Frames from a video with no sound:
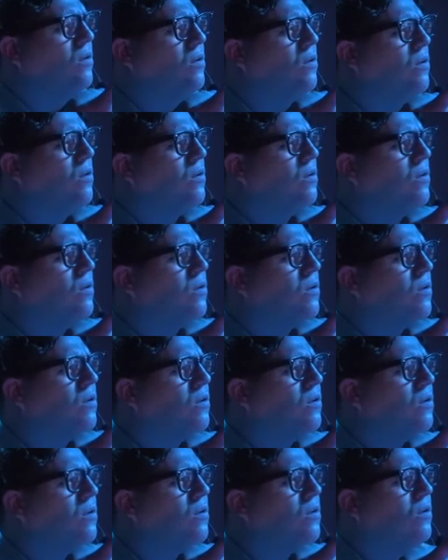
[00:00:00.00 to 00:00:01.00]

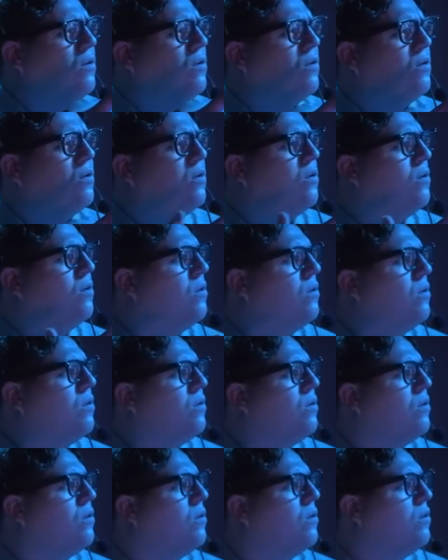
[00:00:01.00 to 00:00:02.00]

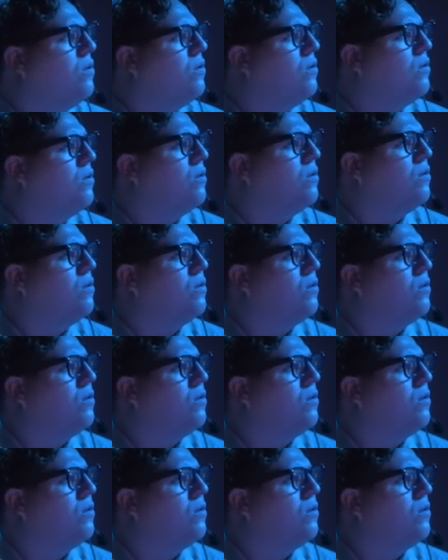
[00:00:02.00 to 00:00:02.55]
(not speaking)